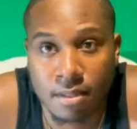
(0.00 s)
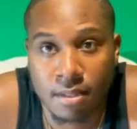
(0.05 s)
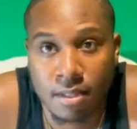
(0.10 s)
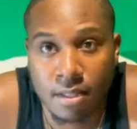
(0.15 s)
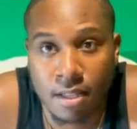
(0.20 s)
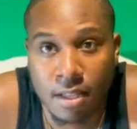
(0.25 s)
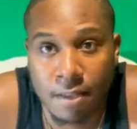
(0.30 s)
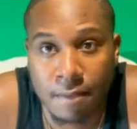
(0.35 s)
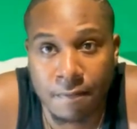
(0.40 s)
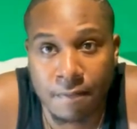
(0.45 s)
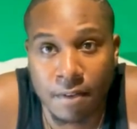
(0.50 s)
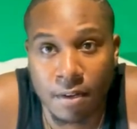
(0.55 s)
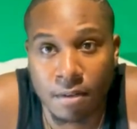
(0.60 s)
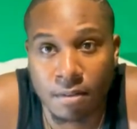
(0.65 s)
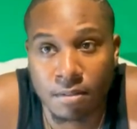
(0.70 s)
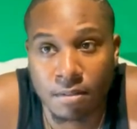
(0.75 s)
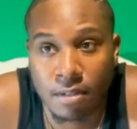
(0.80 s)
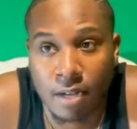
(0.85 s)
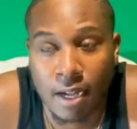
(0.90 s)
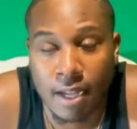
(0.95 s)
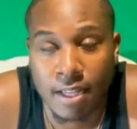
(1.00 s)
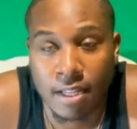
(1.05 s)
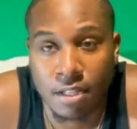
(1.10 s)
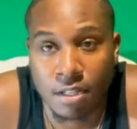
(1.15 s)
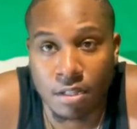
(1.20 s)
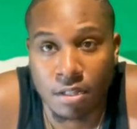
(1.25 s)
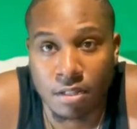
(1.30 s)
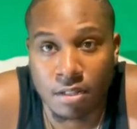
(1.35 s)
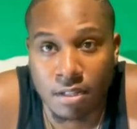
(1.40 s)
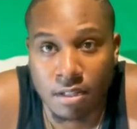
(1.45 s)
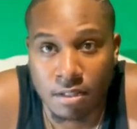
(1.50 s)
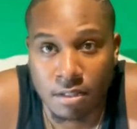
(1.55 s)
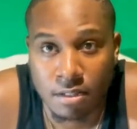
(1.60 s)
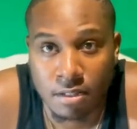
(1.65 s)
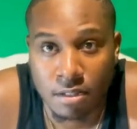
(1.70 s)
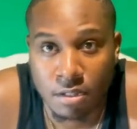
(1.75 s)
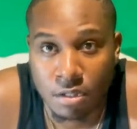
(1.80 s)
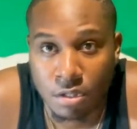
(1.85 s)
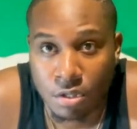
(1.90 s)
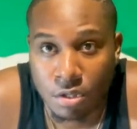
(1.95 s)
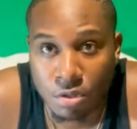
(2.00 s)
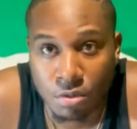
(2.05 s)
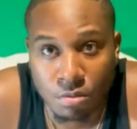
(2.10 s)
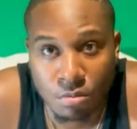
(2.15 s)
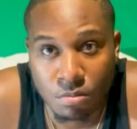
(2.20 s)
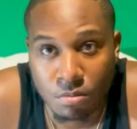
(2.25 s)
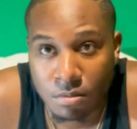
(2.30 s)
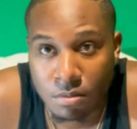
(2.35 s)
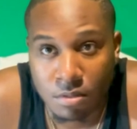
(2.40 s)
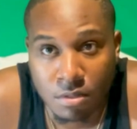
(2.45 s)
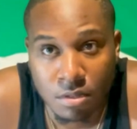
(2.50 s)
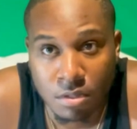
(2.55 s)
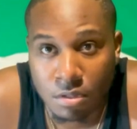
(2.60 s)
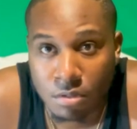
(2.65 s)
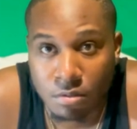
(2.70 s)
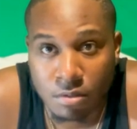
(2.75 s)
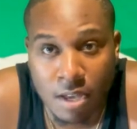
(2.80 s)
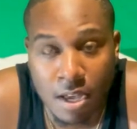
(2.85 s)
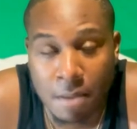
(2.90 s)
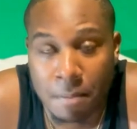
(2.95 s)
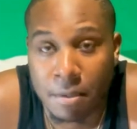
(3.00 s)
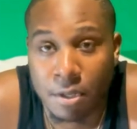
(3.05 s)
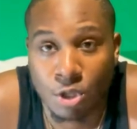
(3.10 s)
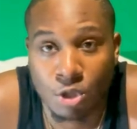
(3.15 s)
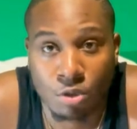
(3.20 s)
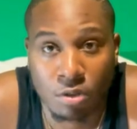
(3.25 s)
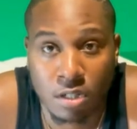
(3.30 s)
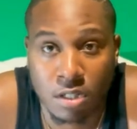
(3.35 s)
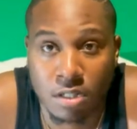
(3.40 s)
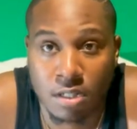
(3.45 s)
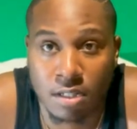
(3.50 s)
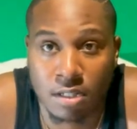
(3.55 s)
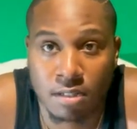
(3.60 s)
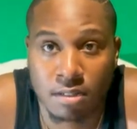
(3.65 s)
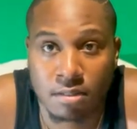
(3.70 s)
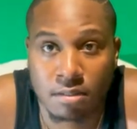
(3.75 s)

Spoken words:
He felt like you can't be trusted.